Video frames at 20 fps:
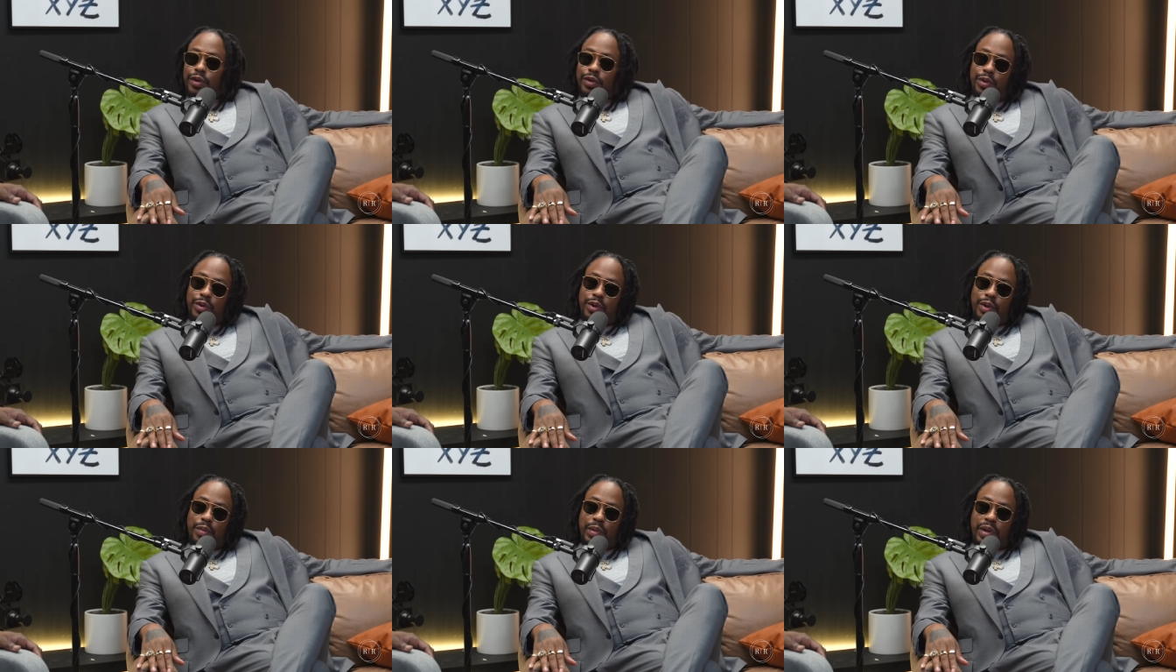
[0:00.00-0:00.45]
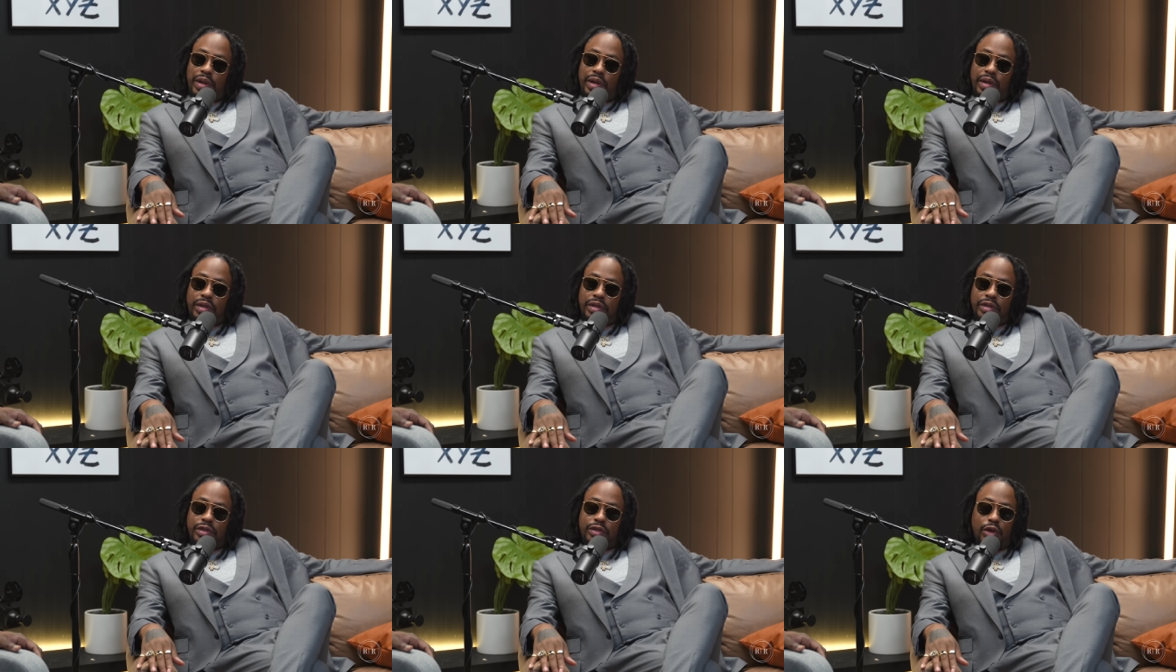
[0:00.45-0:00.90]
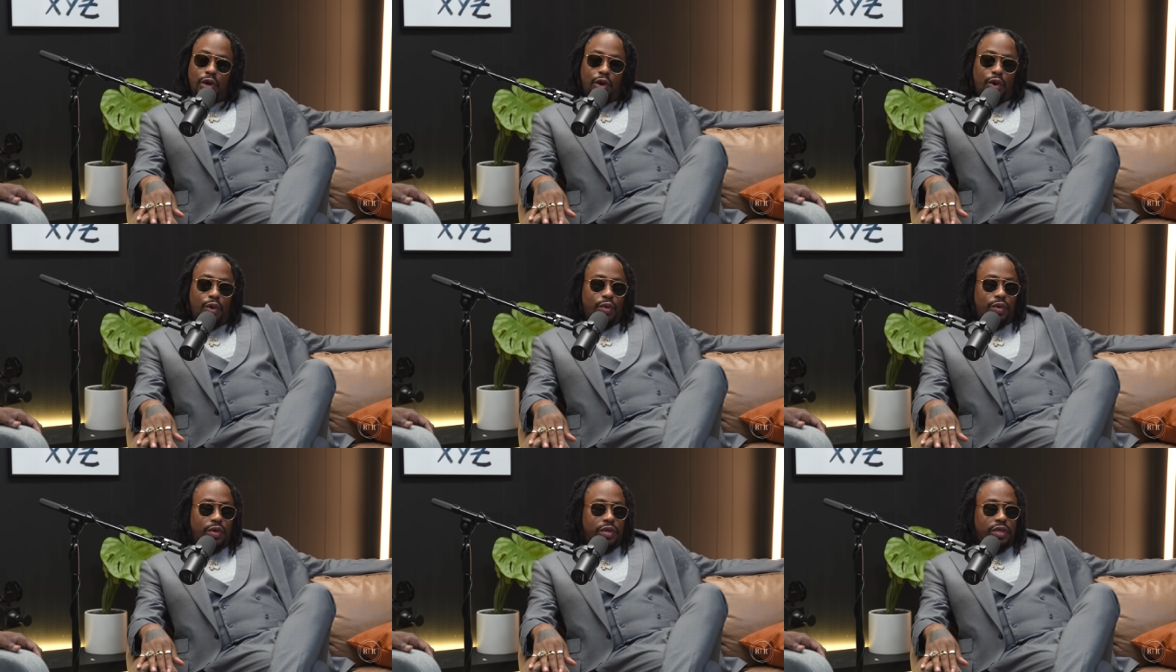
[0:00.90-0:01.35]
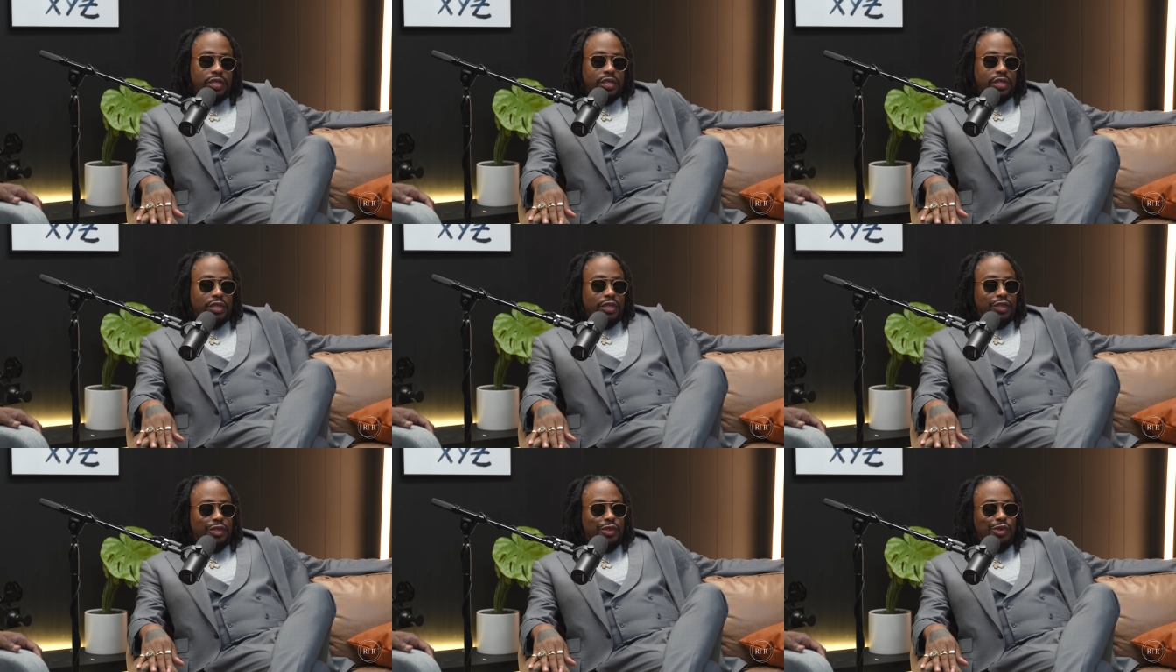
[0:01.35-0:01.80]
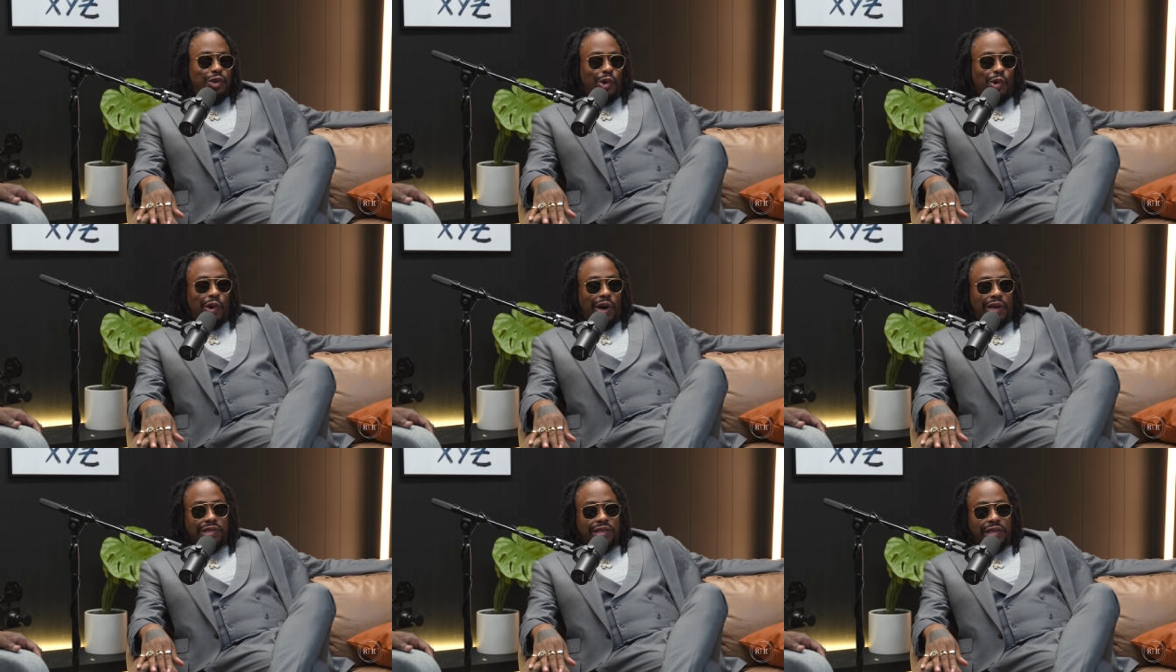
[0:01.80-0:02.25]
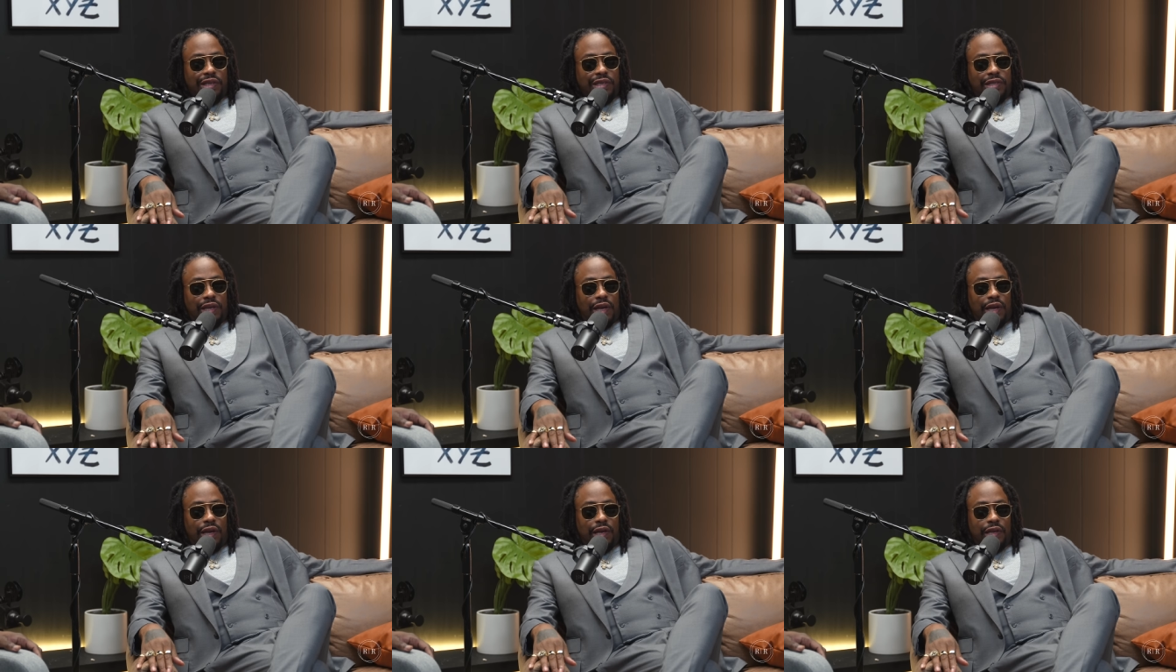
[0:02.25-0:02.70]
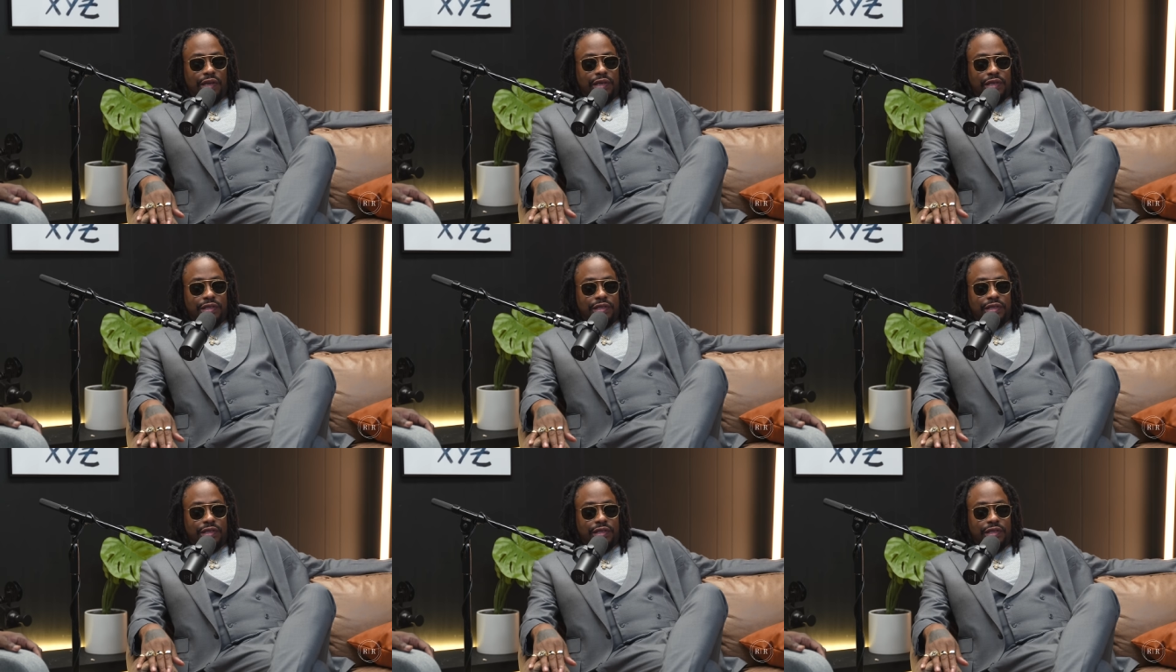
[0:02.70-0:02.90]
You know what I mean? So, you know, I think that,